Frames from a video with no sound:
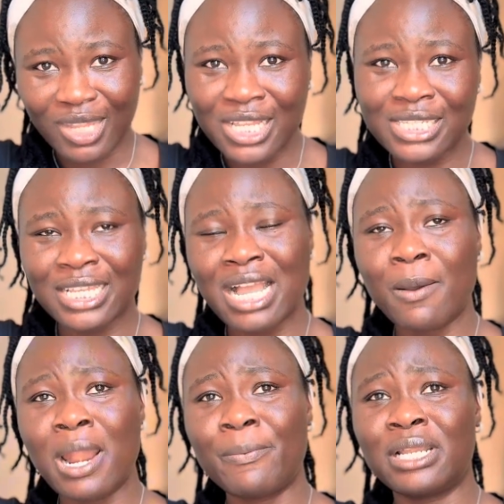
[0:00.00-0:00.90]
You see,
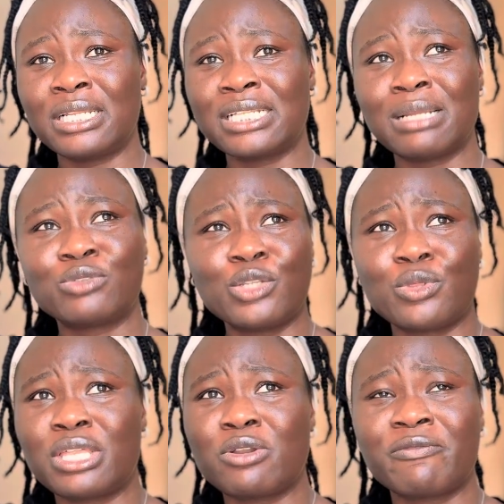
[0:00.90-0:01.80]
can happen like that. I'm trying to
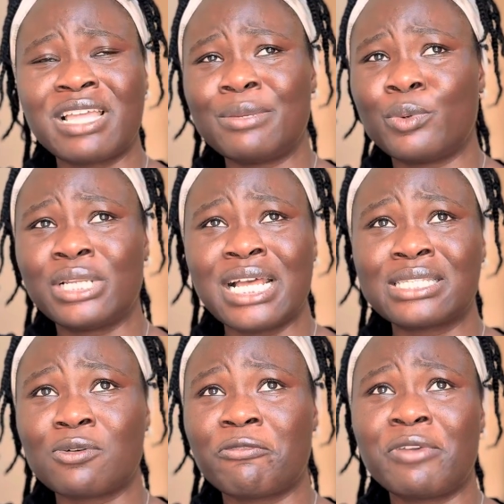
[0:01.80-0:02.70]
think of anybody
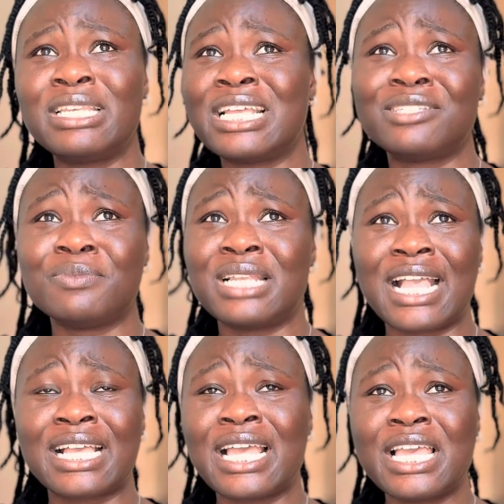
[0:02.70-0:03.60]
that's offended me,
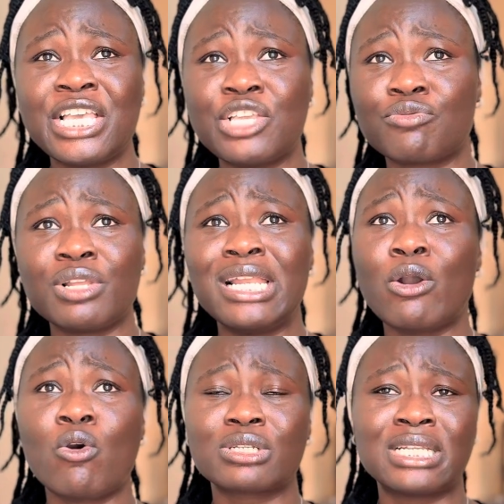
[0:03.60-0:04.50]
like you're really
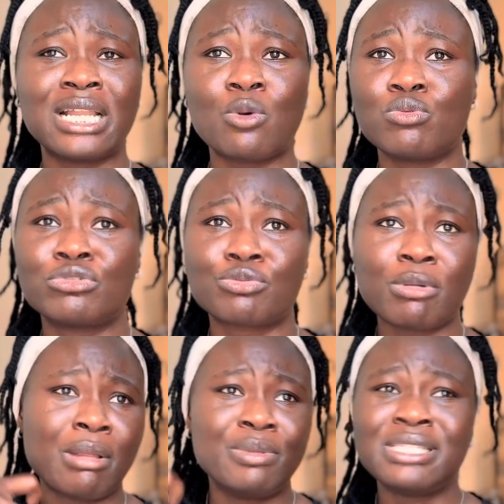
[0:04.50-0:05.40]
hot, and I would
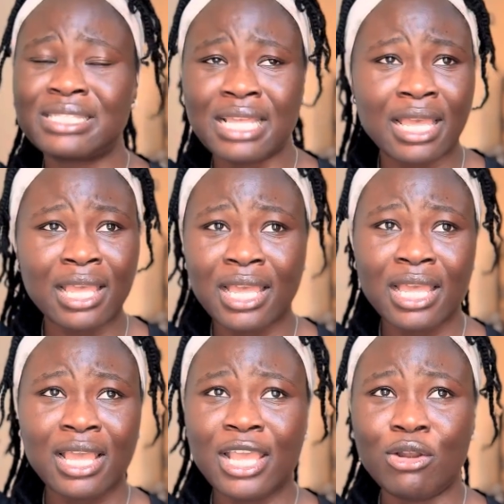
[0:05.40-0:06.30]
probably say
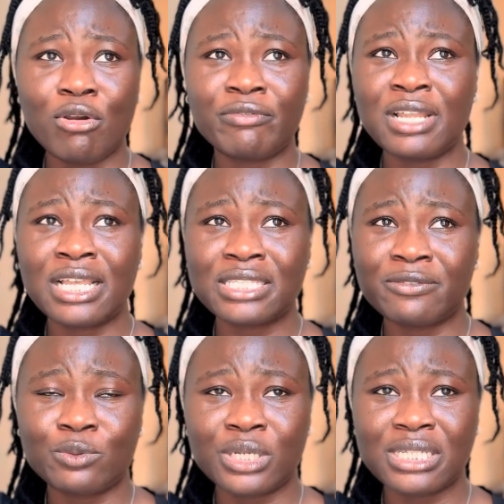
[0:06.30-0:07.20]
a lot of
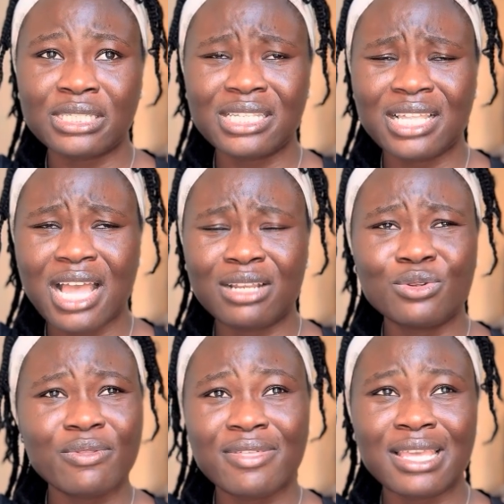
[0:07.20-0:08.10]
negative words. I
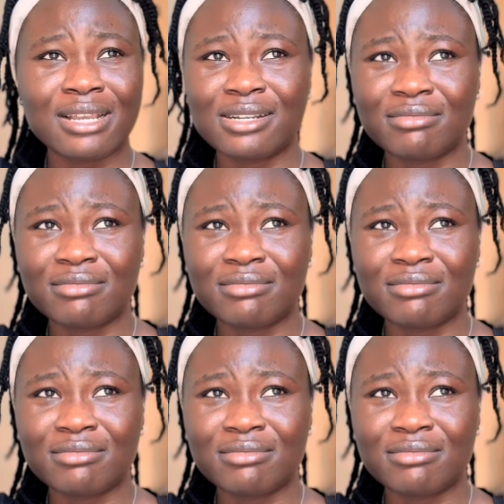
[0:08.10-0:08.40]
don't think.